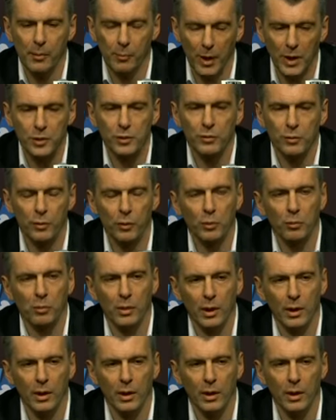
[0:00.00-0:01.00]
much
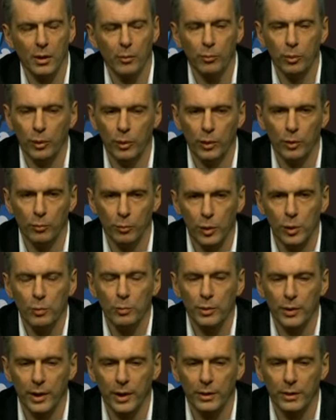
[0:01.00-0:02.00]
firmer uh, bl
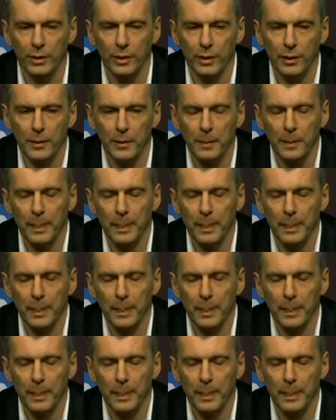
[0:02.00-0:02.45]
blueprint,